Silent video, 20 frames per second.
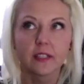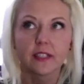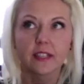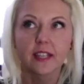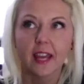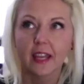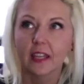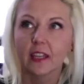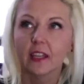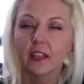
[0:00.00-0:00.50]

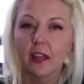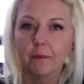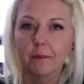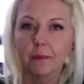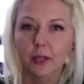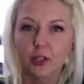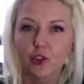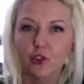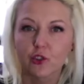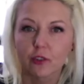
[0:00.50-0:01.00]
taking a
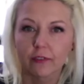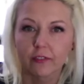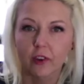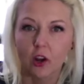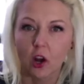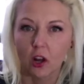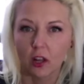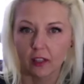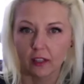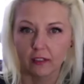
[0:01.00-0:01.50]
picture of
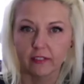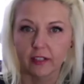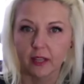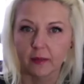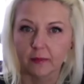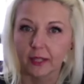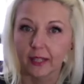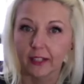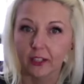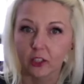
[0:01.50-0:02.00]
all of
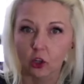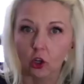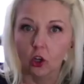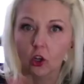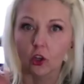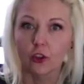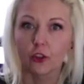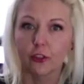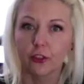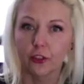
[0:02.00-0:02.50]
them, like
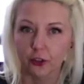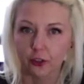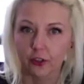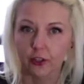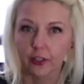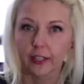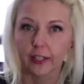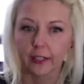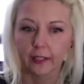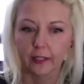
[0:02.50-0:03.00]
all
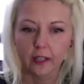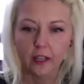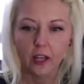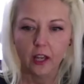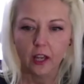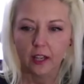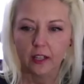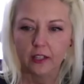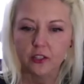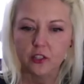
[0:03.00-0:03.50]
30,
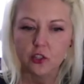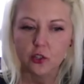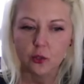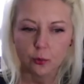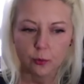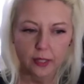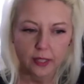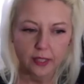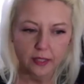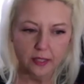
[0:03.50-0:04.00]
and
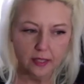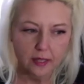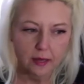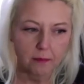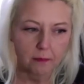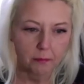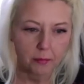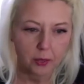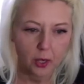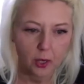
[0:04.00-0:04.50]
doing
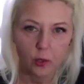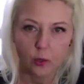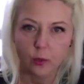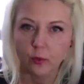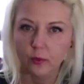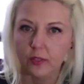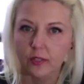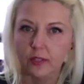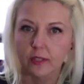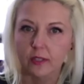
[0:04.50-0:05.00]
some
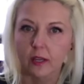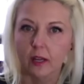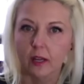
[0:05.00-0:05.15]
posts